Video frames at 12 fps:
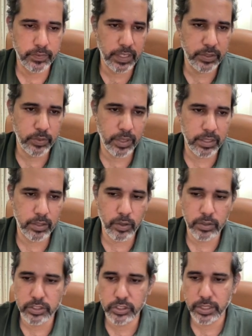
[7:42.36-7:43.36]
is where you
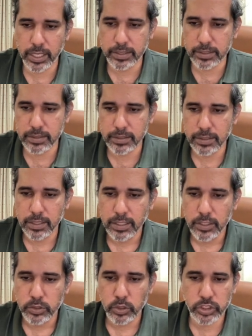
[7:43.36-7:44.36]
unlock shells.
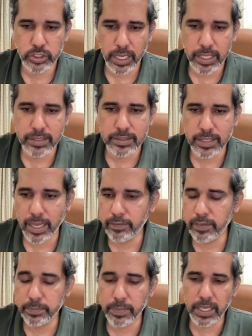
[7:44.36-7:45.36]
So shells, I
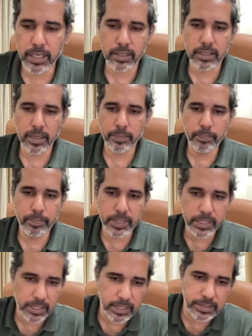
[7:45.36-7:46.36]
will make a
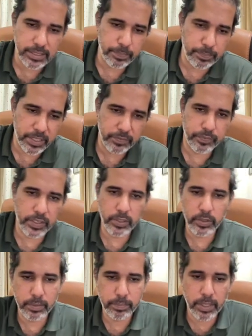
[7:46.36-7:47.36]
completely separate
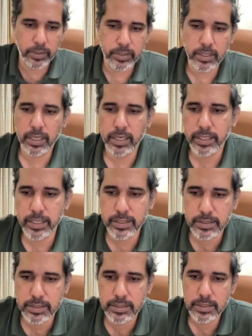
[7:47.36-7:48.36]
video about. It
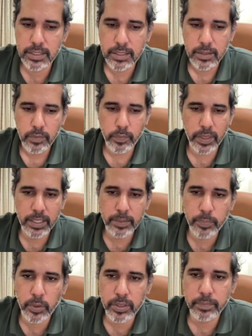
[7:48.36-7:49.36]
is very
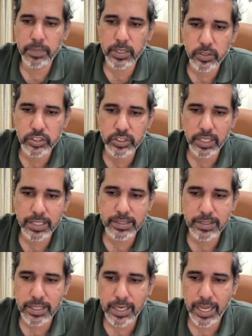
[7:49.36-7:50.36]
important because
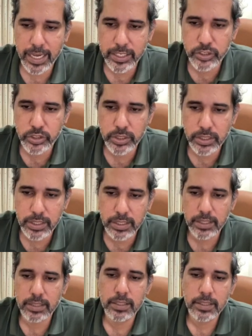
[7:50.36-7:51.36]
shells are
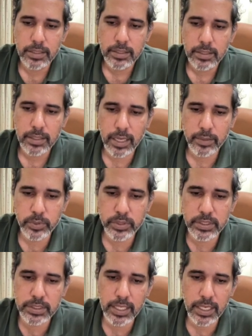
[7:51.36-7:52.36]
actually, I would
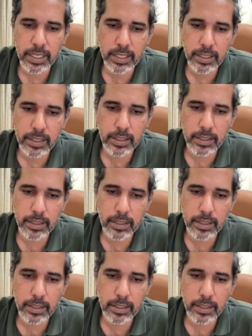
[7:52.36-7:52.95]
say,